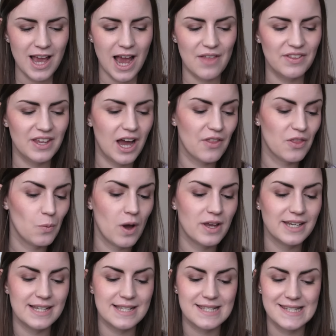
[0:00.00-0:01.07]
And the other
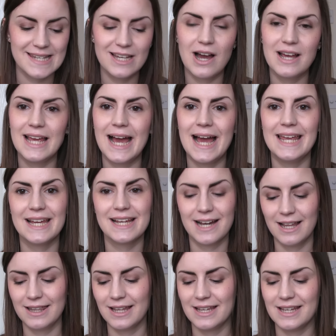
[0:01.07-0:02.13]
one is CIA
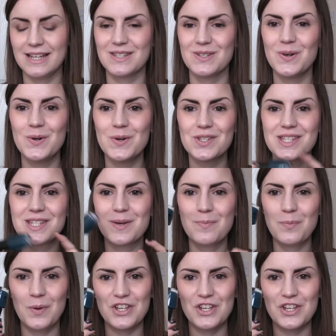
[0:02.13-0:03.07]
Colour is Awesome,